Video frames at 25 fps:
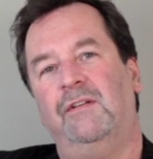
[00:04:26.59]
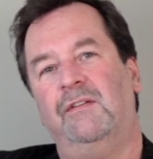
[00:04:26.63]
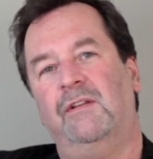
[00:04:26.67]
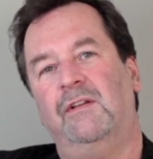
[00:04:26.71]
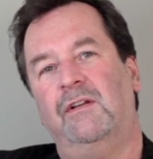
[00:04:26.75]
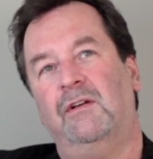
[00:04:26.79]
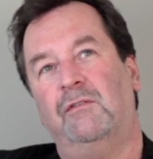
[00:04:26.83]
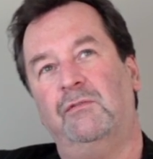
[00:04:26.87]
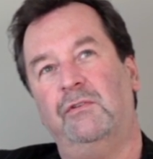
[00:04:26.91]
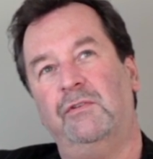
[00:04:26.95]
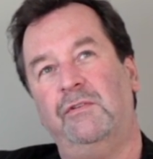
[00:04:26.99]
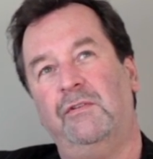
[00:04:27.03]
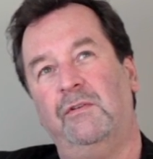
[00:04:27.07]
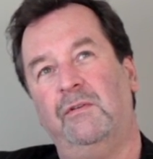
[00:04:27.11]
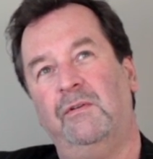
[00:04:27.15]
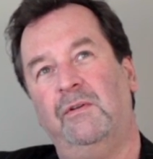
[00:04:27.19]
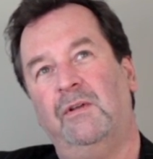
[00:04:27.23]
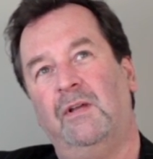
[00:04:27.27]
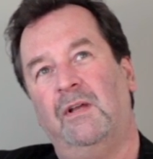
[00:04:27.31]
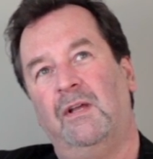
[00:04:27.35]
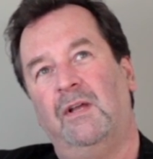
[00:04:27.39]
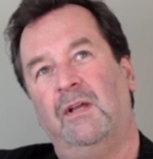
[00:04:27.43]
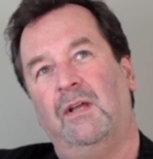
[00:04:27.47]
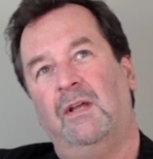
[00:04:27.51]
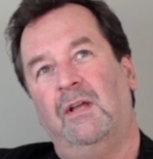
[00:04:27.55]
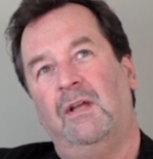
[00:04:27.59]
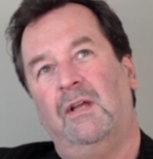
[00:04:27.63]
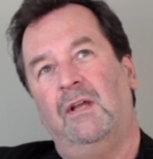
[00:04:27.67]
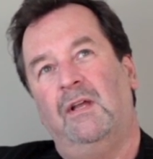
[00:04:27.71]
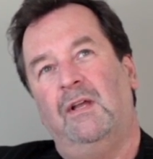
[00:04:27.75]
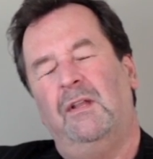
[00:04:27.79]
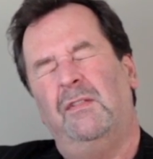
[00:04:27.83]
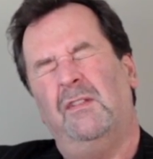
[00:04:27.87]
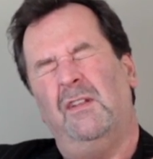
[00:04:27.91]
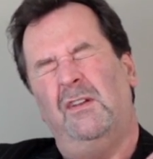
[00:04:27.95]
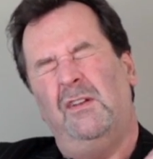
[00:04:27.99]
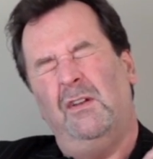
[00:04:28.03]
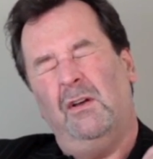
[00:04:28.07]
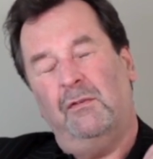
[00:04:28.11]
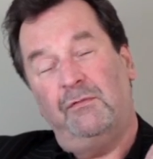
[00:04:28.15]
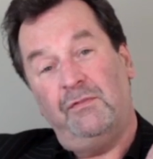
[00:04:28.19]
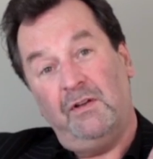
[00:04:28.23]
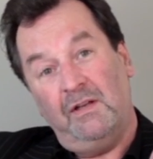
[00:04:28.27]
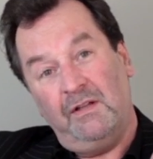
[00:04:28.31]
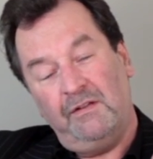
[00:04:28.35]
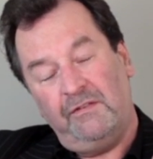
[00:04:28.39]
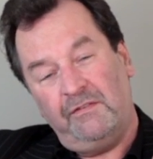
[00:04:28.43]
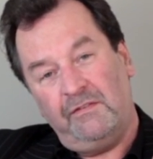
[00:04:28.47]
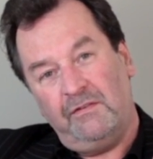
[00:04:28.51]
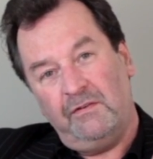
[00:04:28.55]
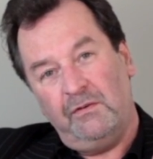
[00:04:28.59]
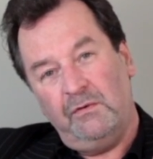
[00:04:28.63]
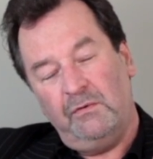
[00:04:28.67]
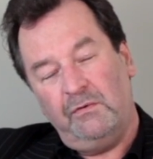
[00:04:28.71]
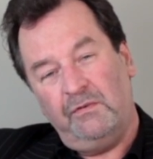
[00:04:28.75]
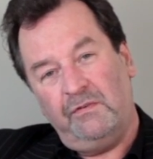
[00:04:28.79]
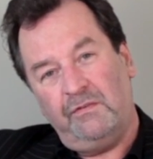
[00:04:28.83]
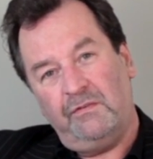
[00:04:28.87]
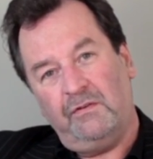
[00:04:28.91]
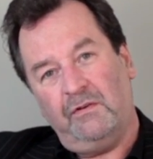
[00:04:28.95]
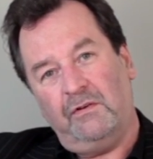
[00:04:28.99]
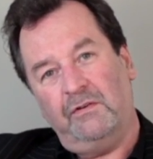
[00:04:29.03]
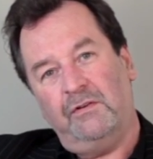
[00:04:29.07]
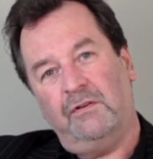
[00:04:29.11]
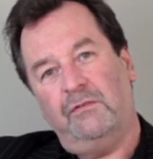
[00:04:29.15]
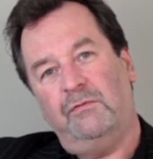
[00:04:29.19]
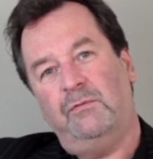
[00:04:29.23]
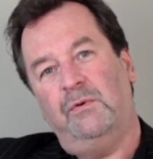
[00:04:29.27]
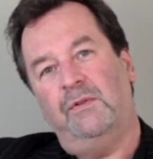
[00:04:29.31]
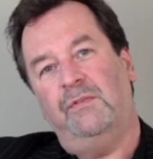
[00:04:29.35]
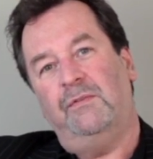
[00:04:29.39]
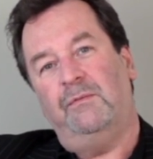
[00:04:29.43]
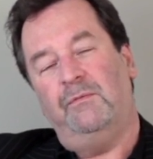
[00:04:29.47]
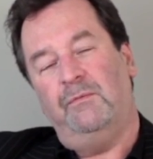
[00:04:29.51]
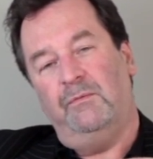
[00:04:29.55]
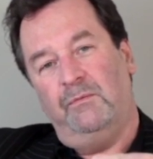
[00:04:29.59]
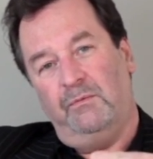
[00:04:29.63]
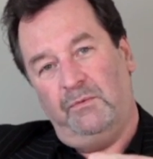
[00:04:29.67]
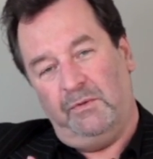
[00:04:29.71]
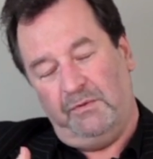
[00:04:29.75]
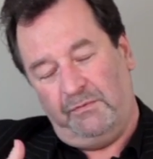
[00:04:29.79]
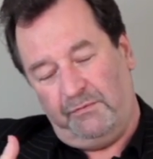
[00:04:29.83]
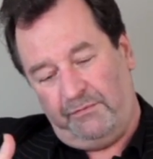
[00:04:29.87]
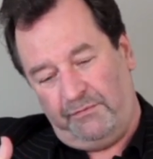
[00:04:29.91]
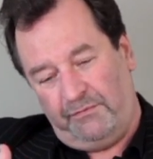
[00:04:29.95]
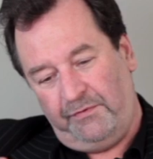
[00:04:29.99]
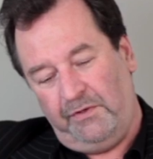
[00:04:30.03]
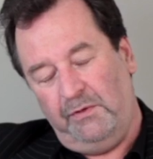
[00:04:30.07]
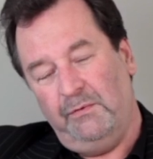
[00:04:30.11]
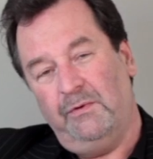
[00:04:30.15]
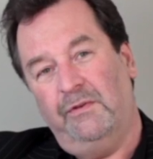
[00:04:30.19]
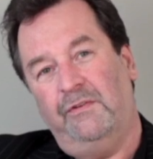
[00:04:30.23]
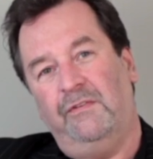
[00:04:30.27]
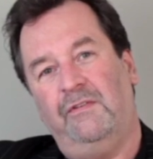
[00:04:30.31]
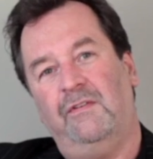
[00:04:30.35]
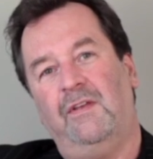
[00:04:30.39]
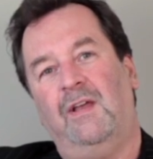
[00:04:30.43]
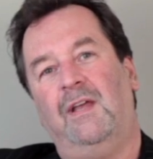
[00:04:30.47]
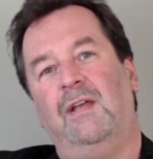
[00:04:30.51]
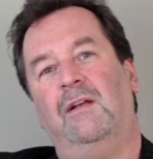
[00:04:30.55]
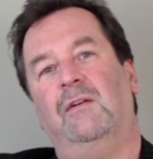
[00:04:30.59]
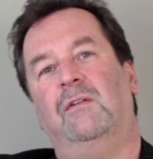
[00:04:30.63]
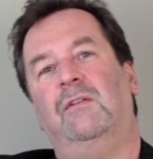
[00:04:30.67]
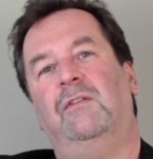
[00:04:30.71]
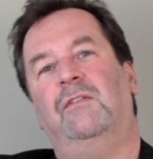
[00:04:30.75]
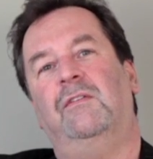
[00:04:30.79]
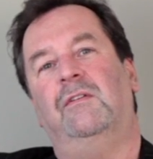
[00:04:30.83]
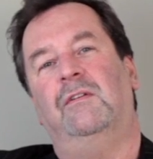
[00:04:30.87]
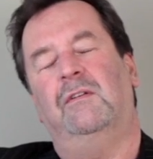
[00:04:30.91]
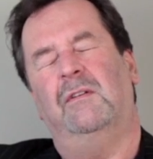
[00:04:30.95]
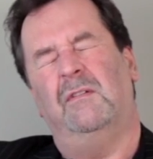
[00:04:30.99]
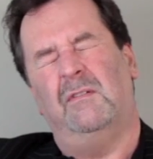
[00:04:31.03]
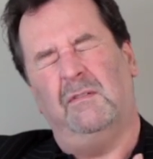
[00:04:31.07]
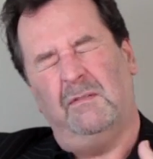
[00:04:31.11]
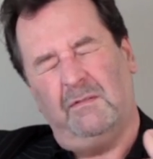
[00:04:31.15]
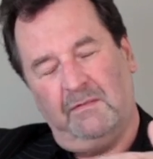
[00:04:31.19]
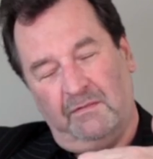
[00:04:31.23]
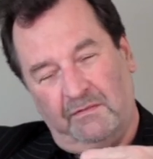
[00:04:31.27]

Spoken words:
The novelists who start off with fewer sales and